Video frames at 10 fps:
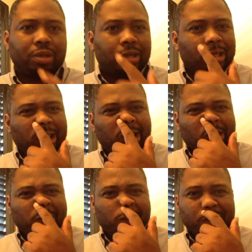look
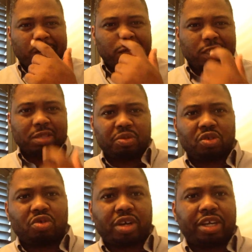through it, there's kind of some
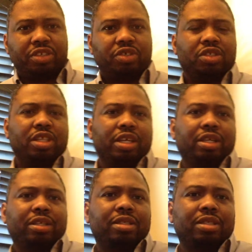strange
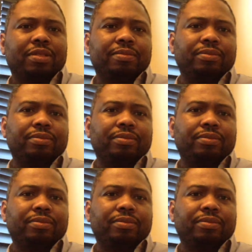things